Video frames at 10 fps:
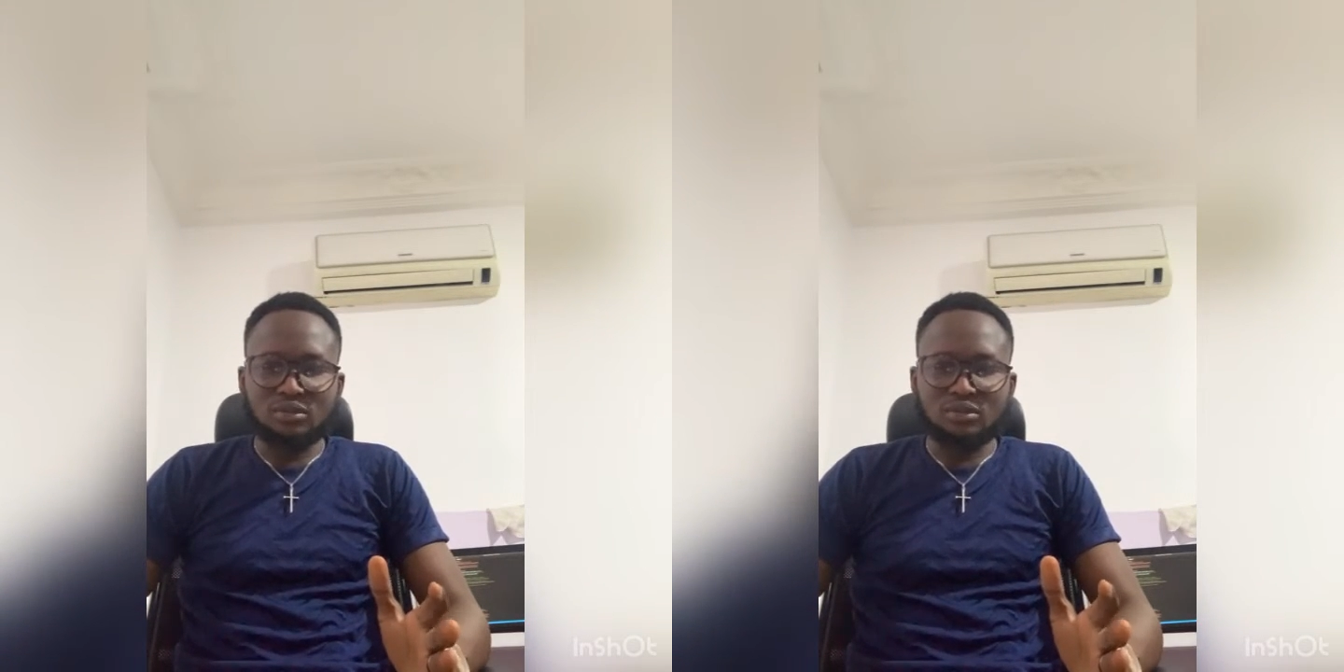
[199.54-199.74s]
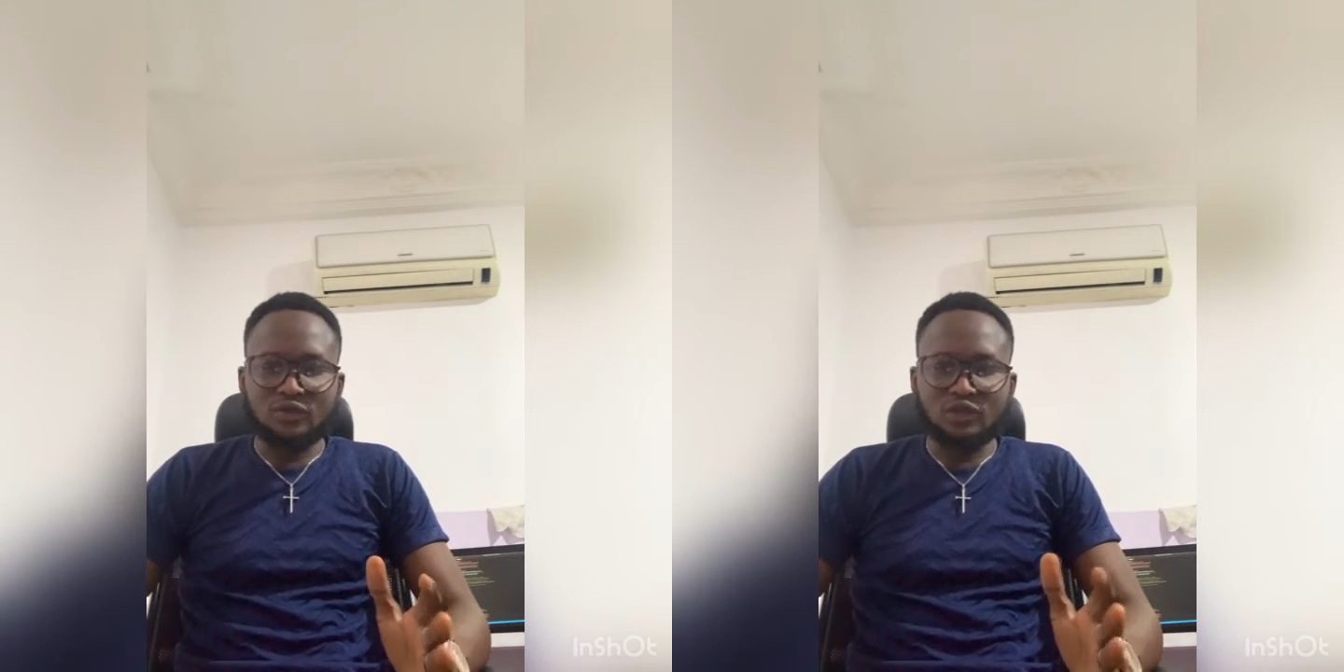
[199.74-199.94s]

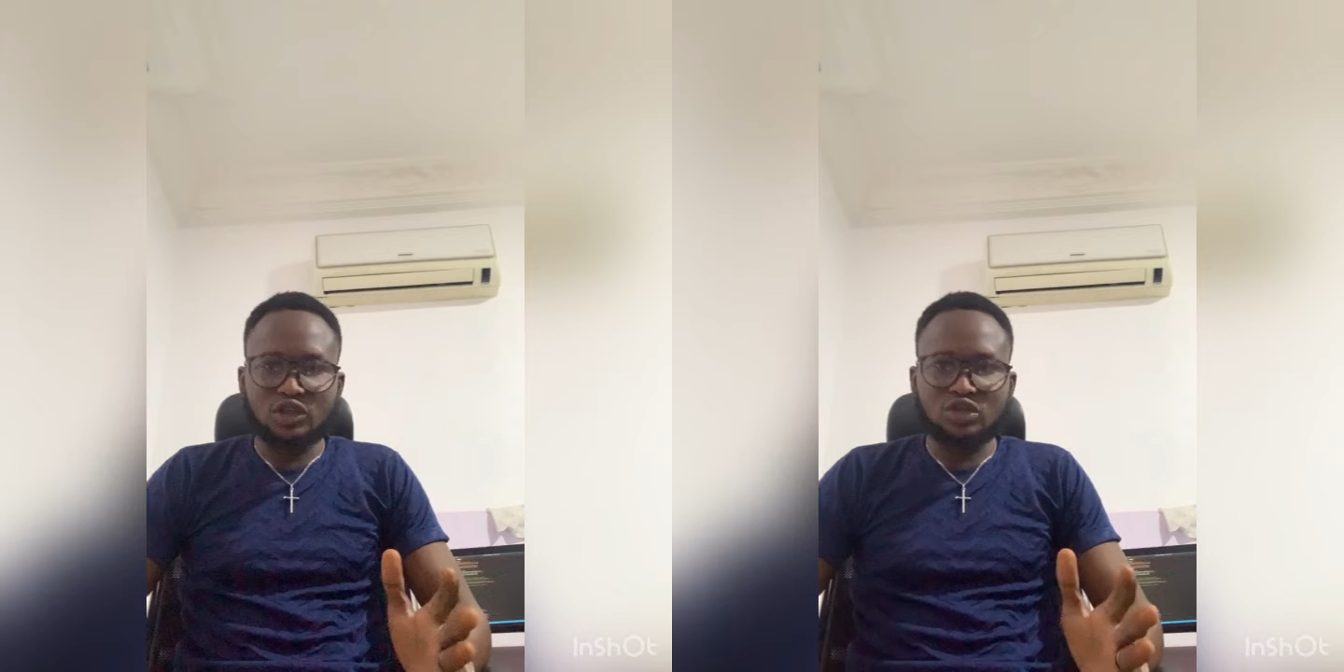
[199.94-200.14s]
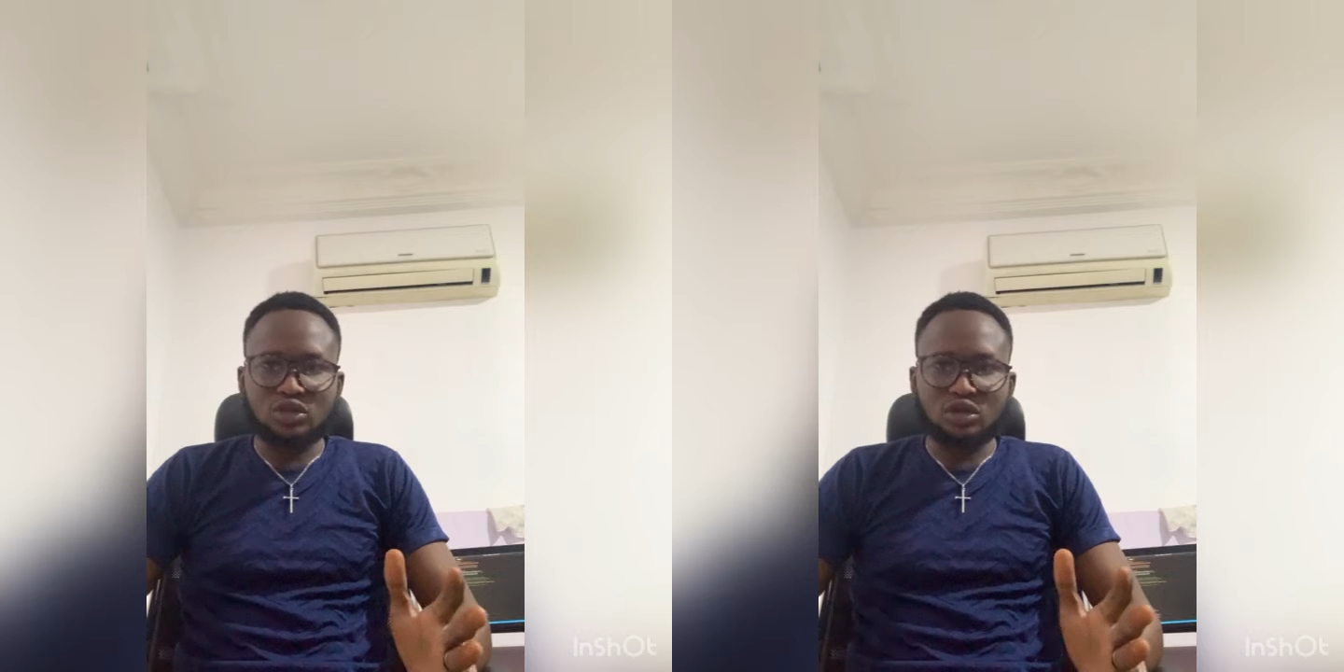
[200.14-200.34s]

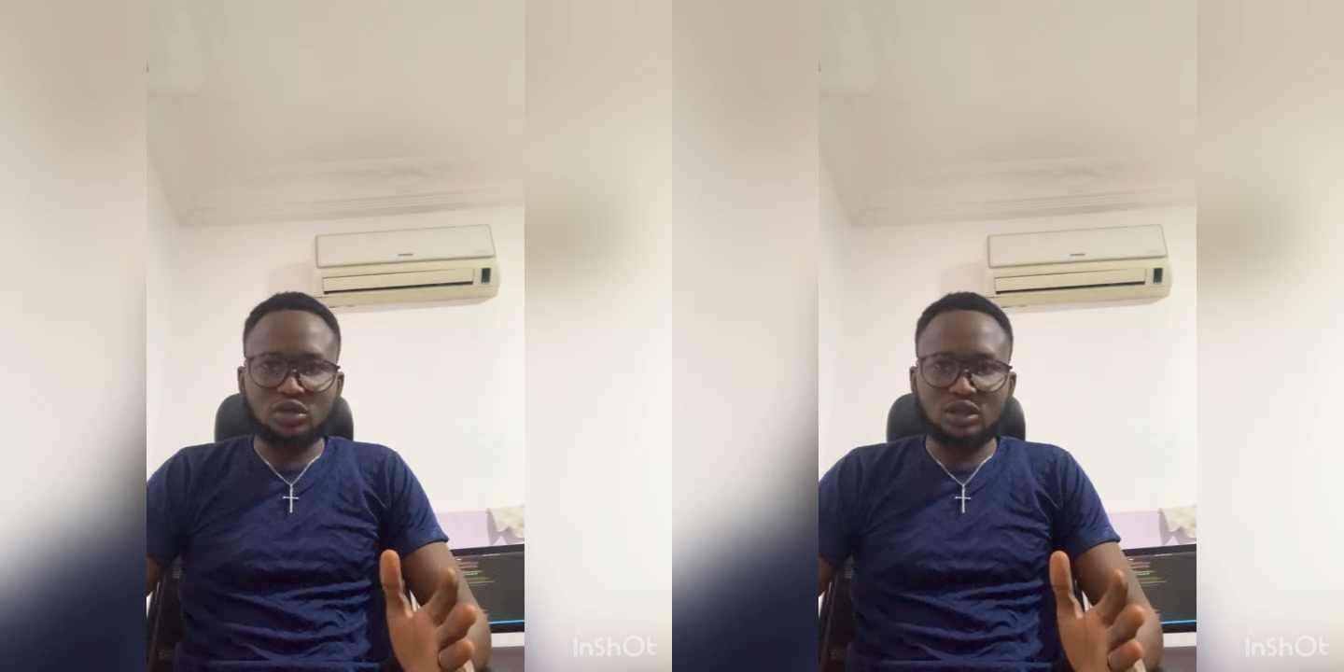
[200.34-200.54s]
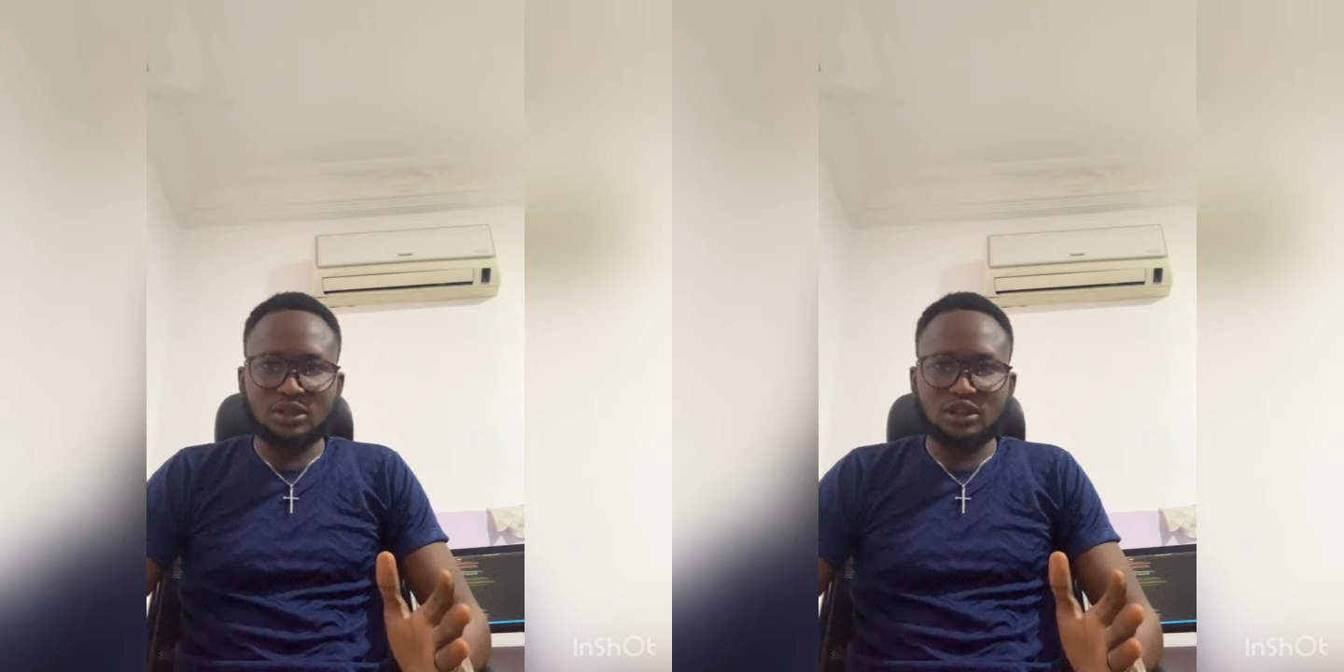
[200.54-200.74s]
feature or the
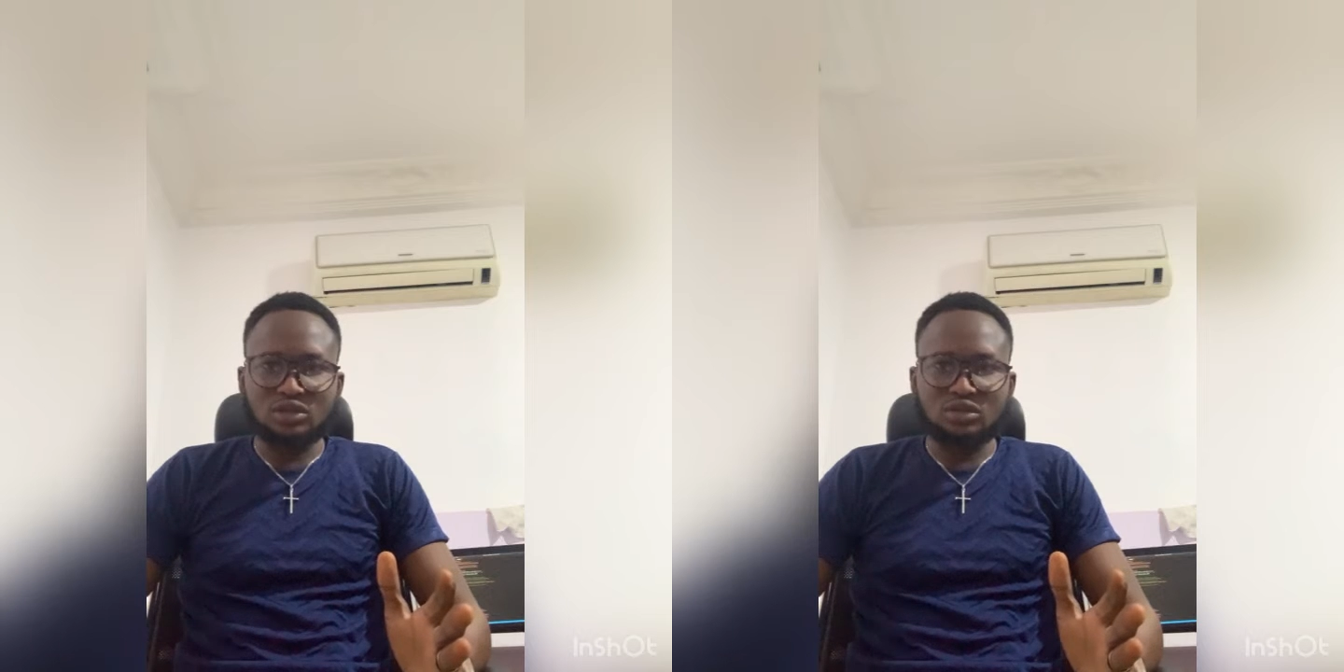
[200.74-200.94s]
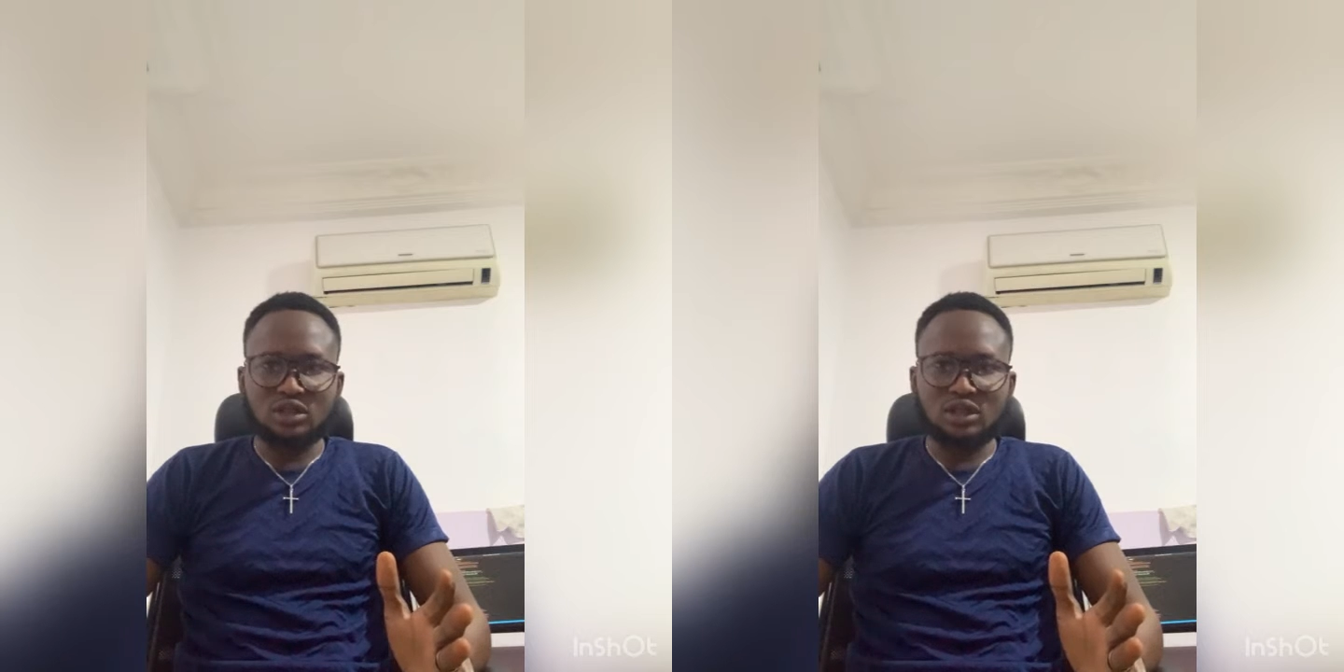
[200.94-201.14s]

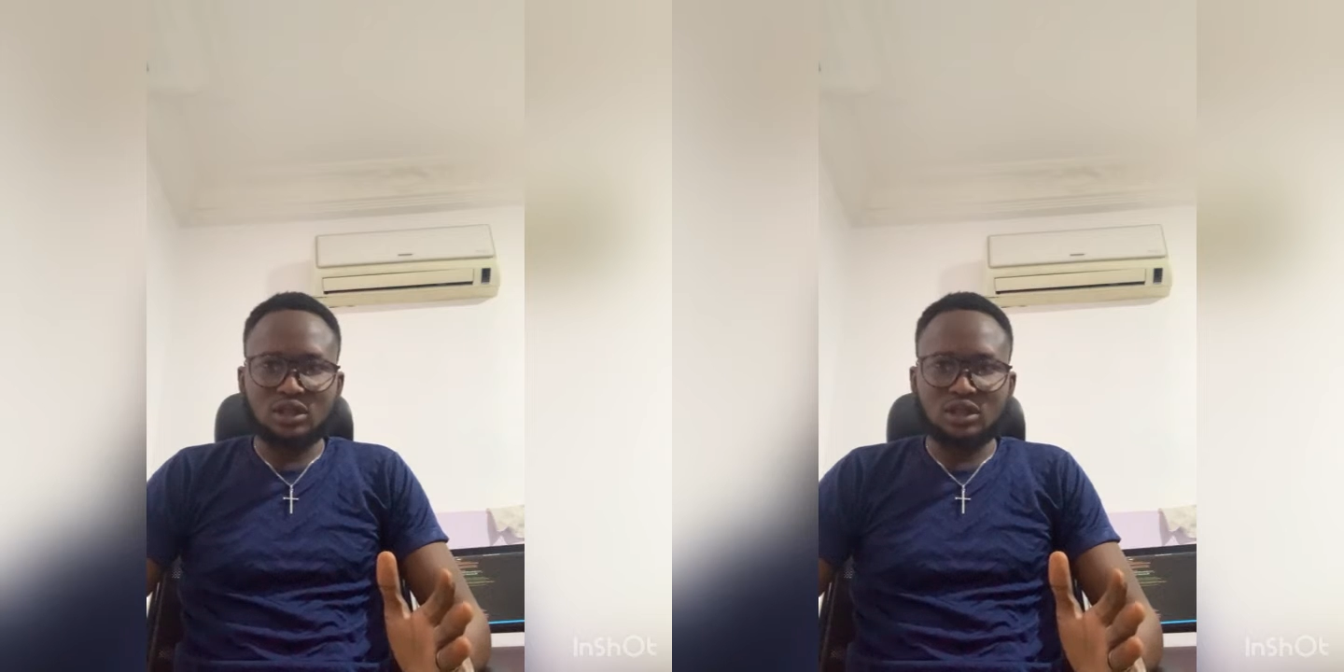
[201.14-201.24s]
particular